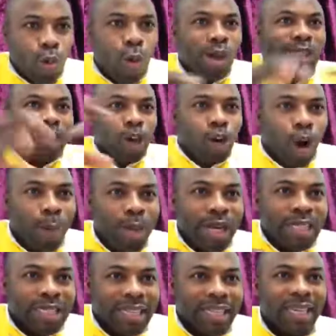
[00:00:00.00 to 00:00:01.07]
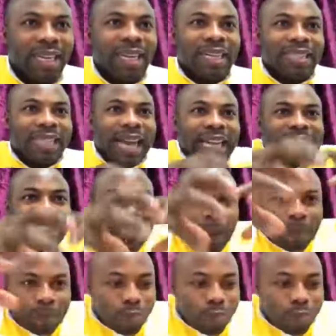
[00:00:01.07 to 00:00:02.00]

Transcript: was the community that the